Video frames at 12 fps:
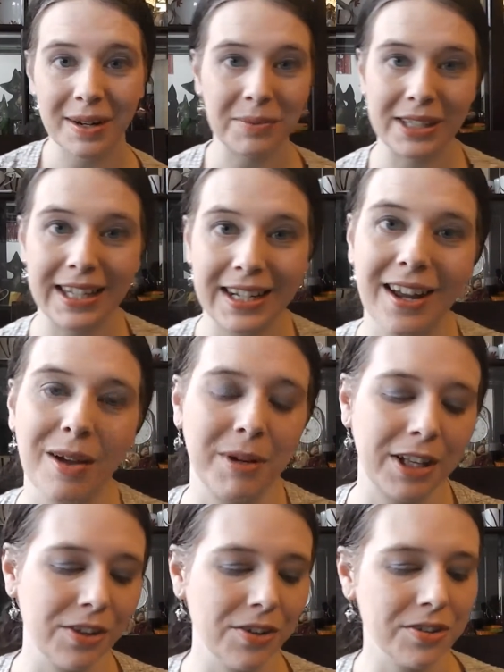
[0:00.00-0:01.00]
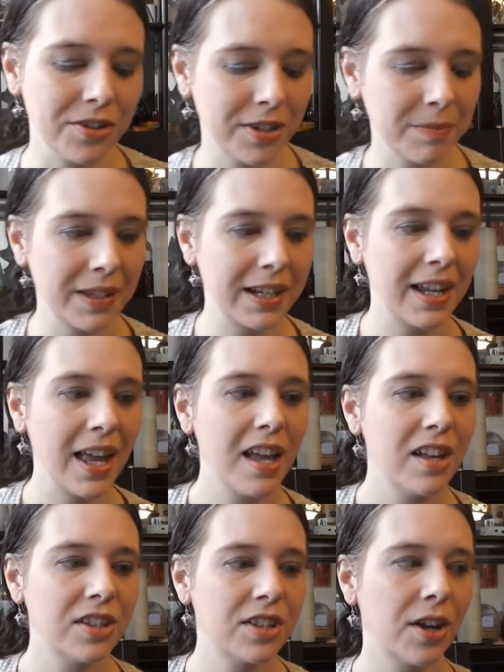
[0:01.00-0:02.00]
that I'm going to get it on my clothes or something.
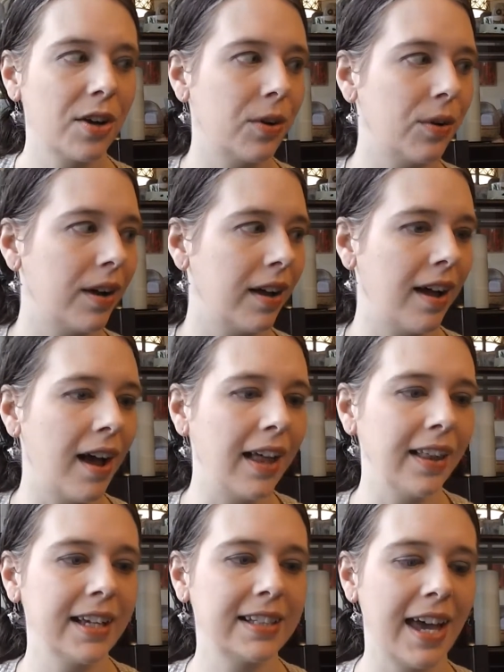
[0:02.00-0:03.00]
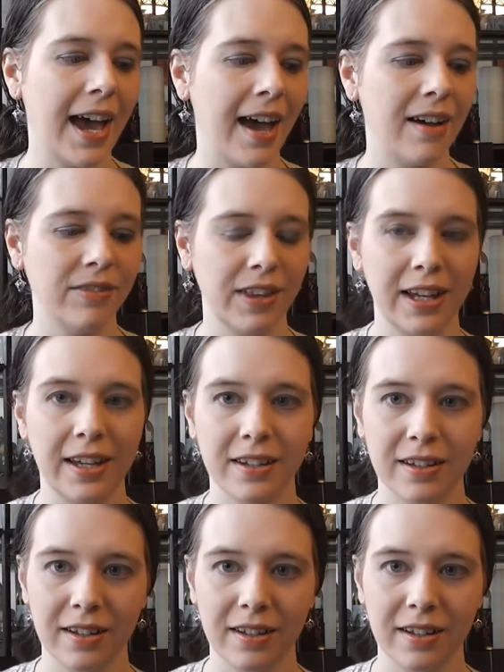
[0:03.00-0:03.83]
So I like to have like